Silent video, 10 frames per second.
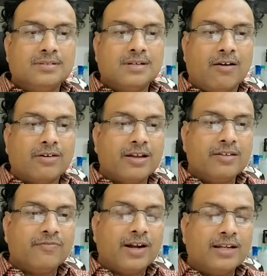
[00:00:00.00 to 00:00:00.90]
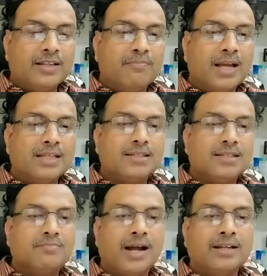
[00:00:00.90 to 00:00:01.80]
How can you find the major
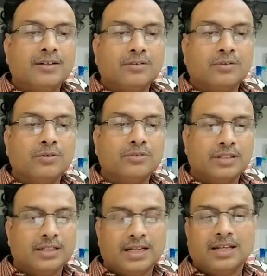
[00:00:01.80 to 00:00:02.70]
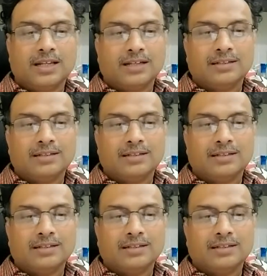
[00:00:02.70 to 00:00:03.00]
and minor grooves in DNA?